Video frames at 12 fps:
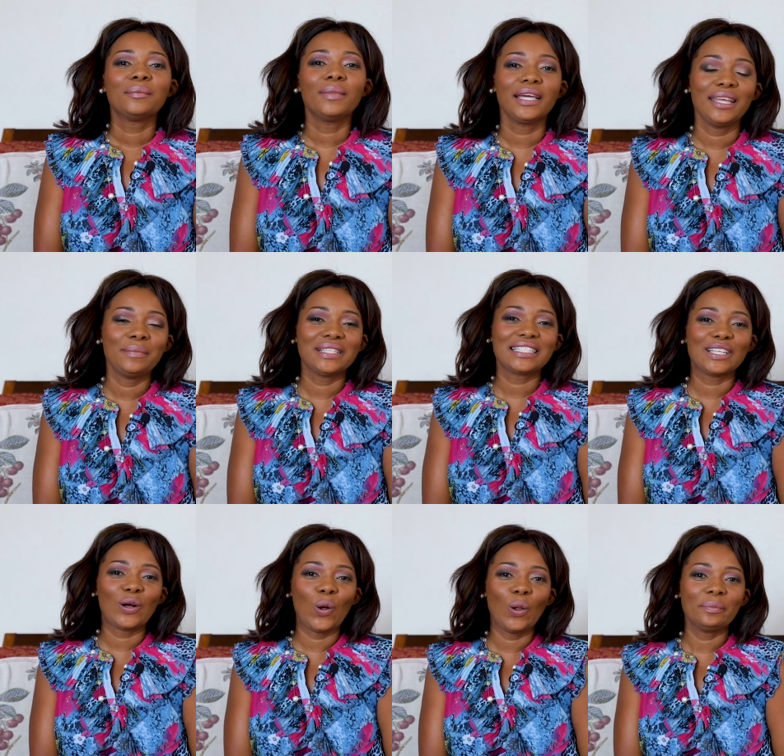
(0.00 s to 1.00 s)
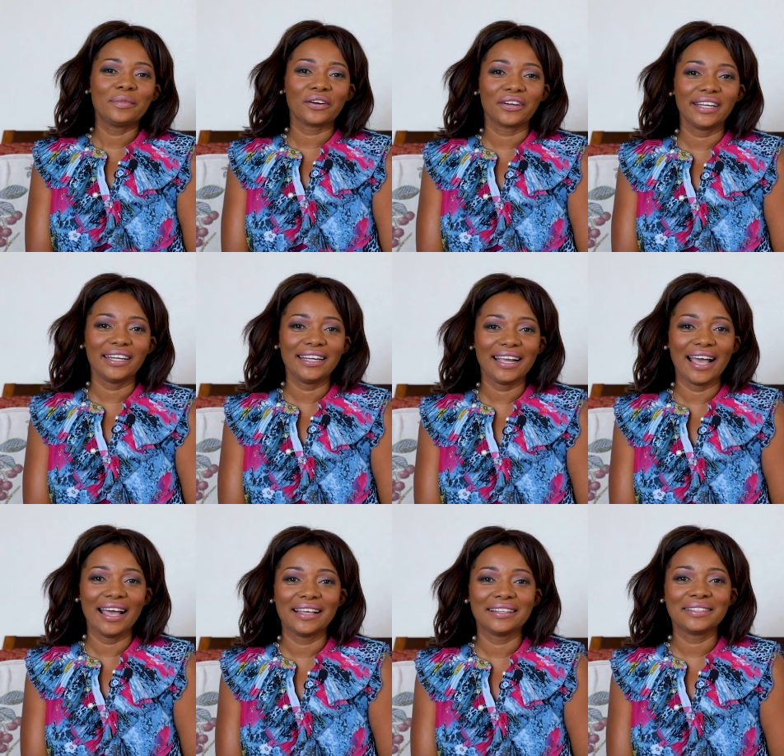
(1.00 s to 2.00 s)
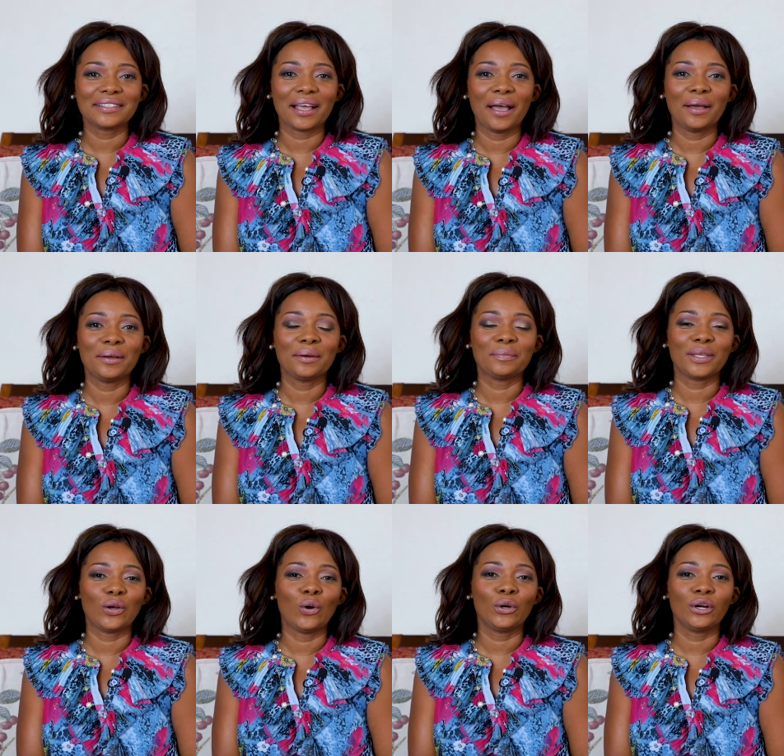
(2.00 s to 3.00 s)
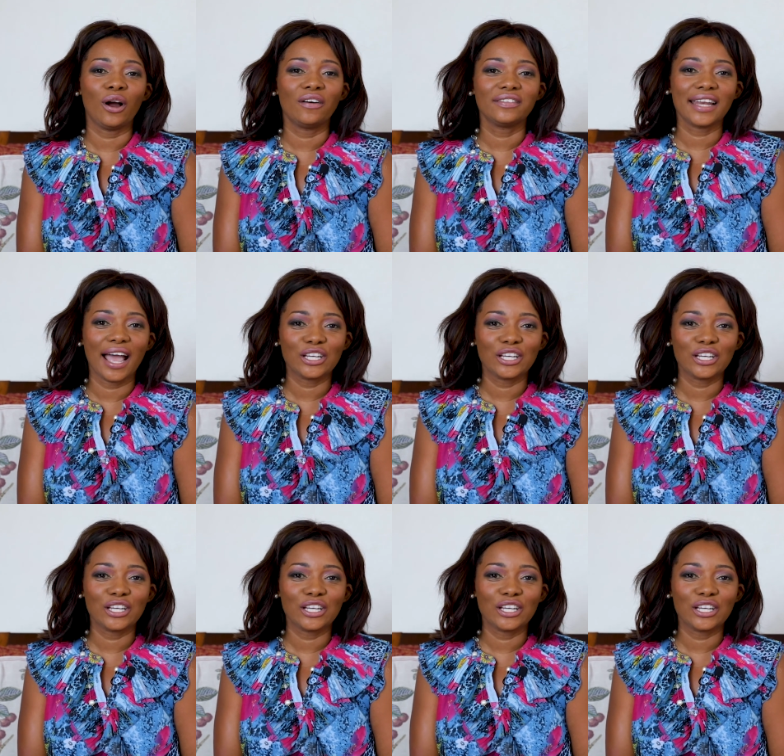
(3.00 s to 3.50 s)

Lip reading: My name is Nicole Murray, and I am the owner of Nat